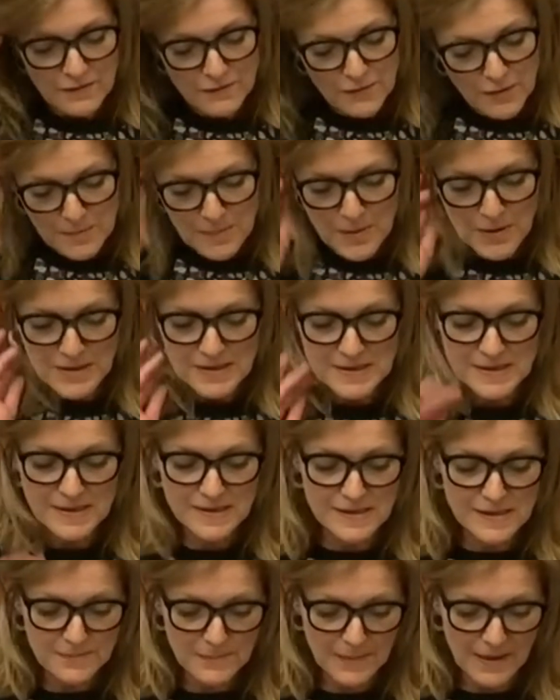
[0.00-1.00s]
for a
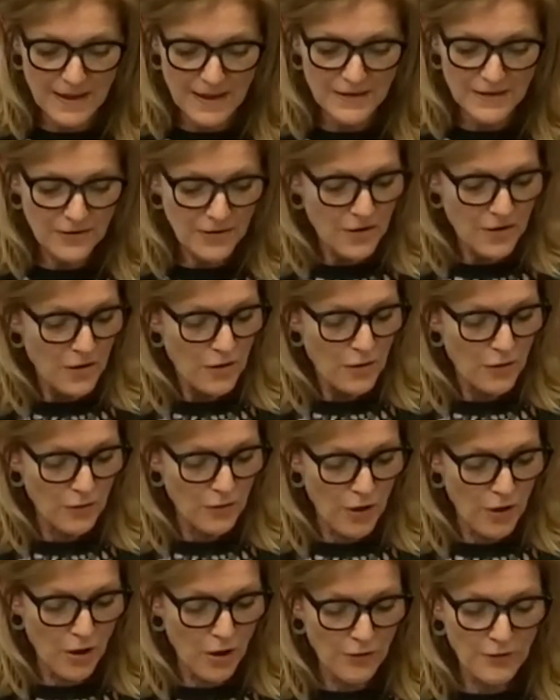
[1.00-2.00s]
person's blood
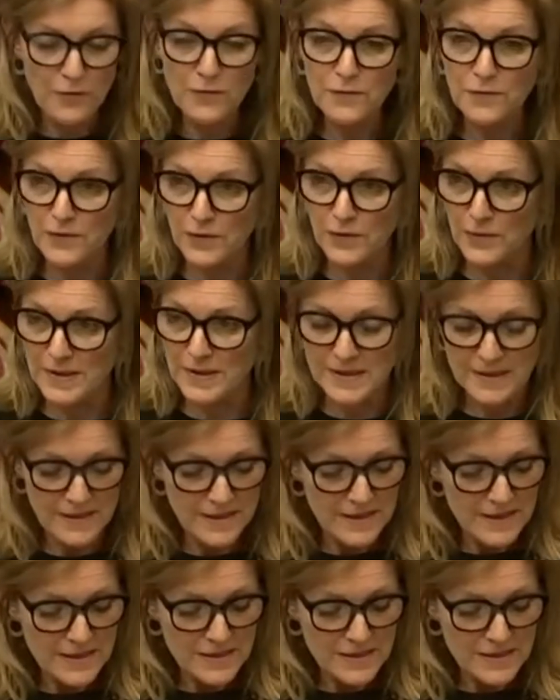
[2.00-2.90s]
or oral fluid